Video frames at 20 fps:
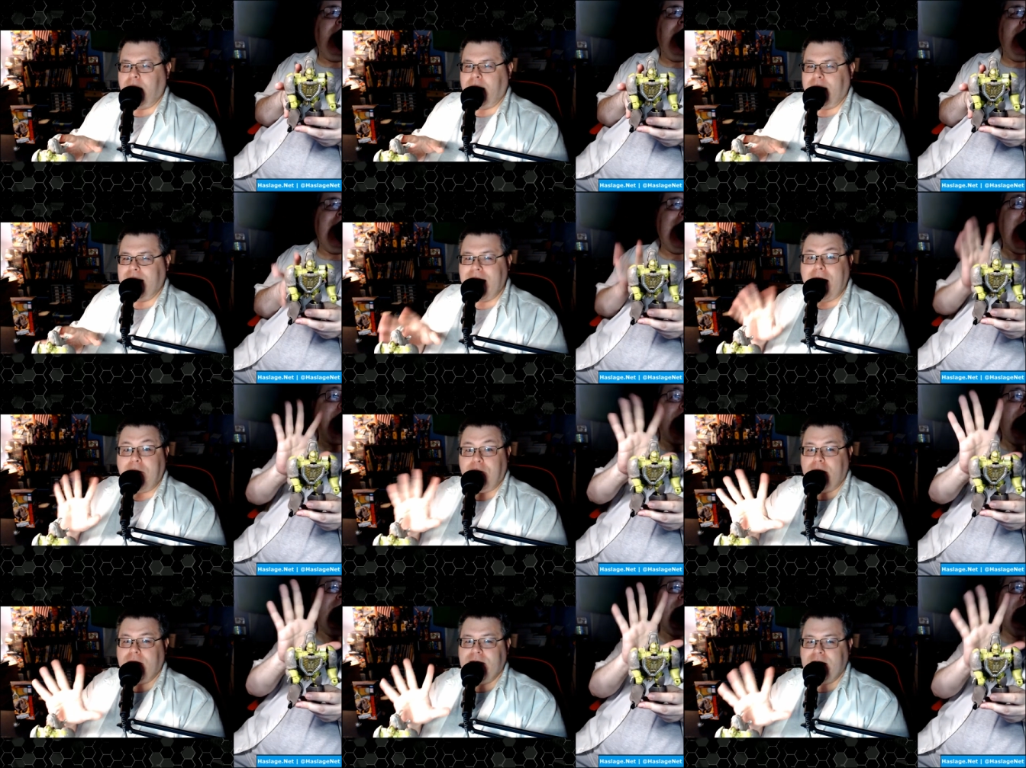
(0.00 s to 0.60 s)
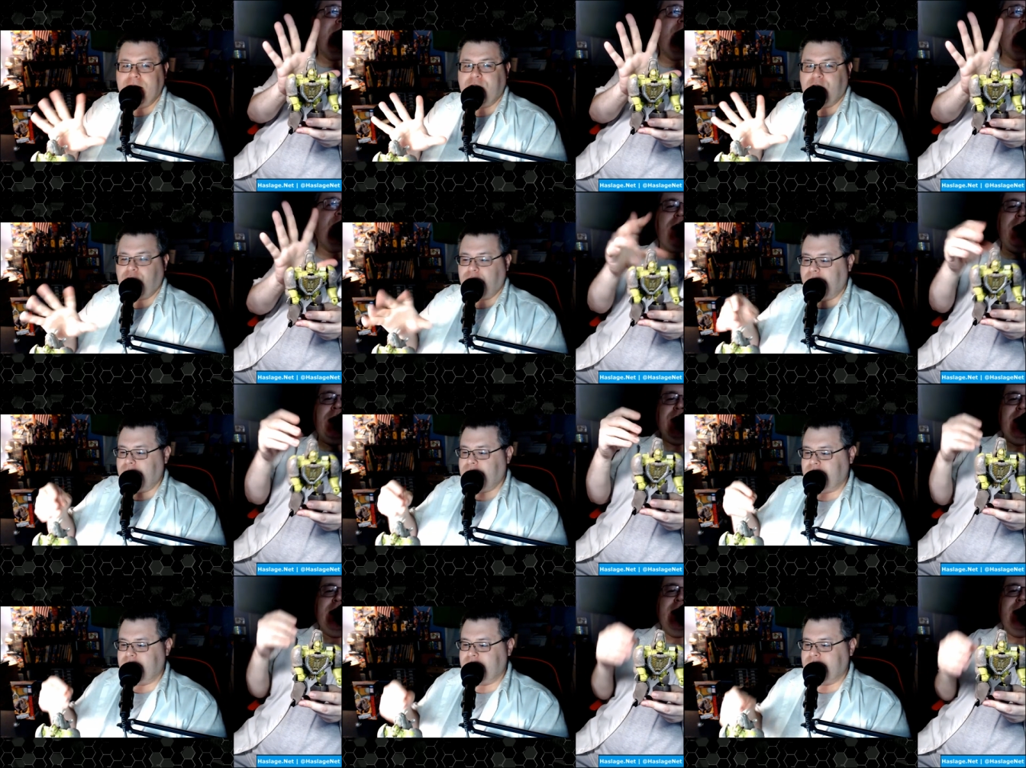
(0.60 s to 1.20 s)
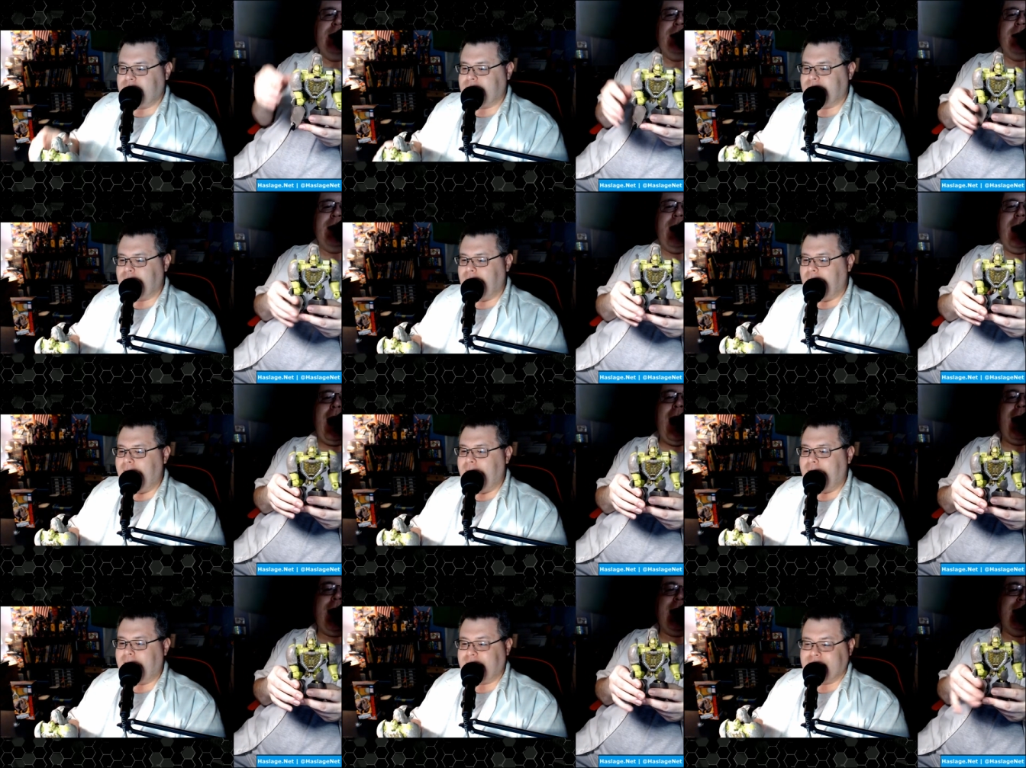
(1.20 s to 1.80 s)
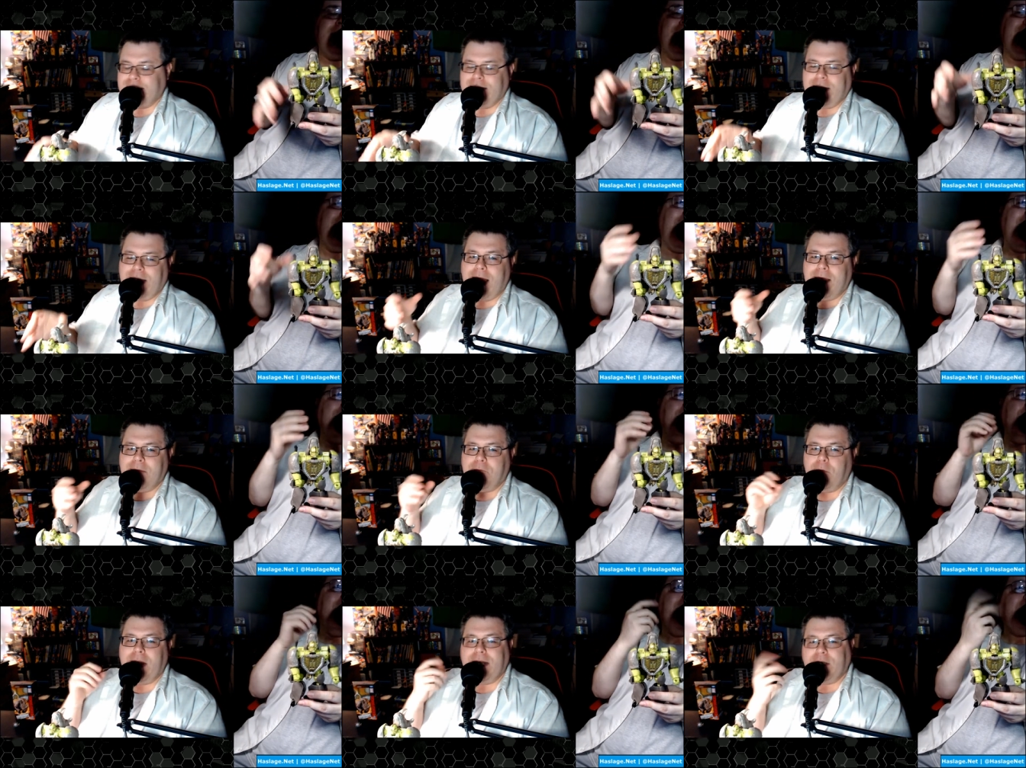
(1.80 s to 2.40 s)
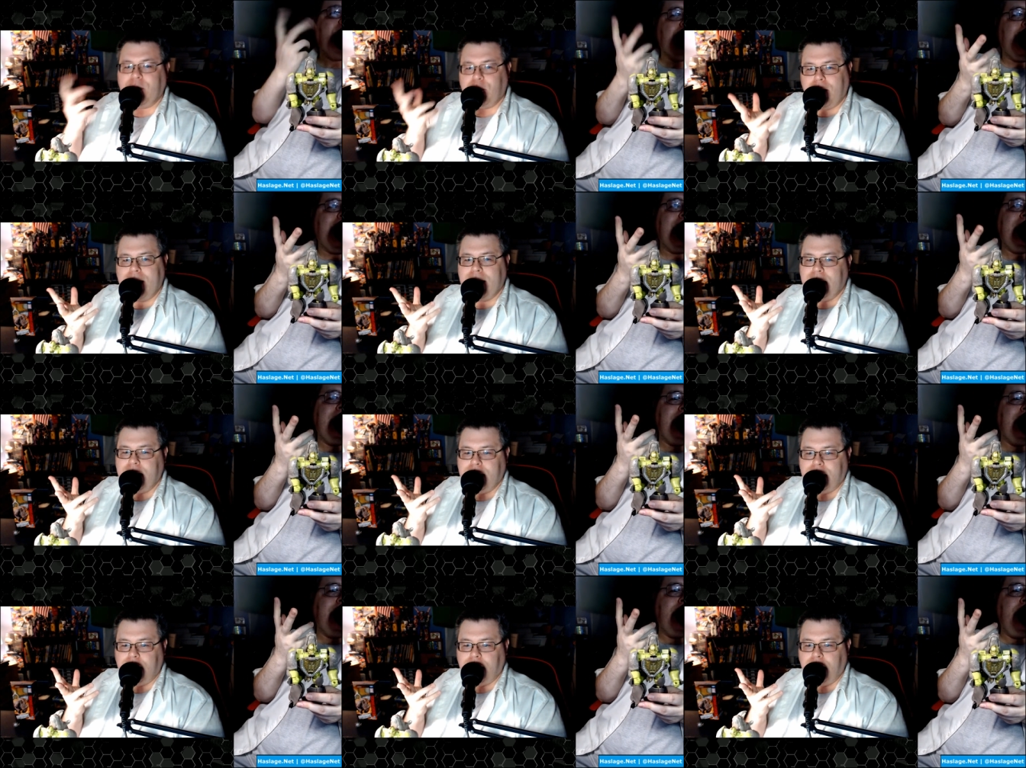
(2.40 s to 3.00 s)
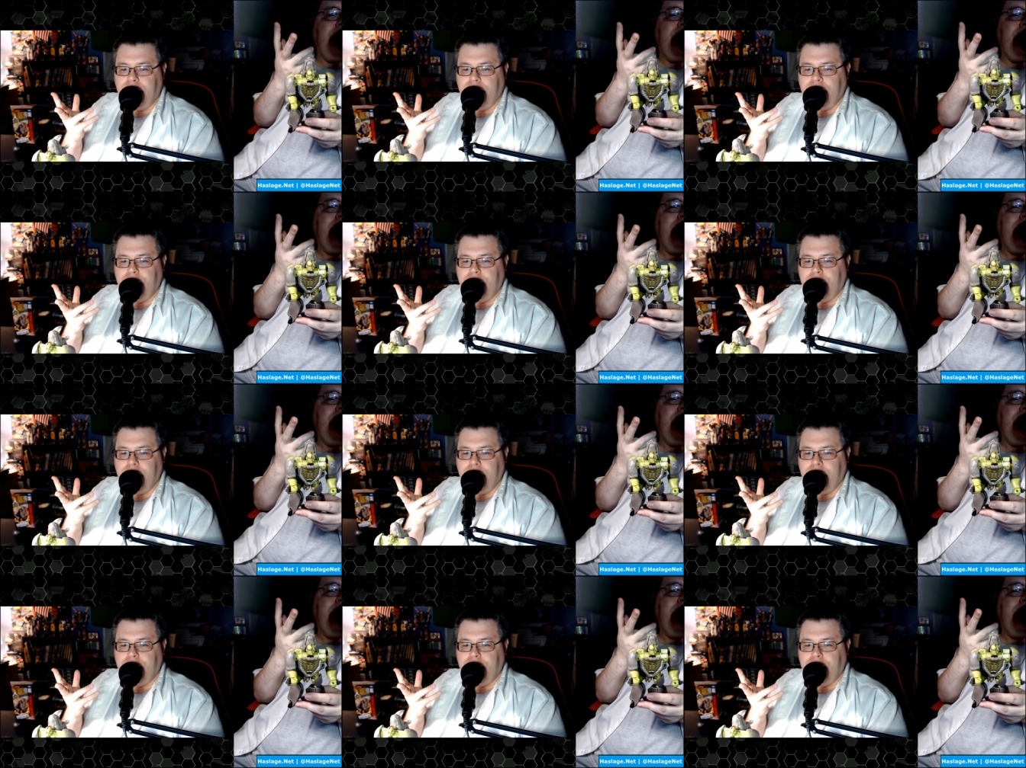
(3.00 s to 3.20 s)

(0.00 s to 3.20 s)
And I read the instructions, because what I try to do,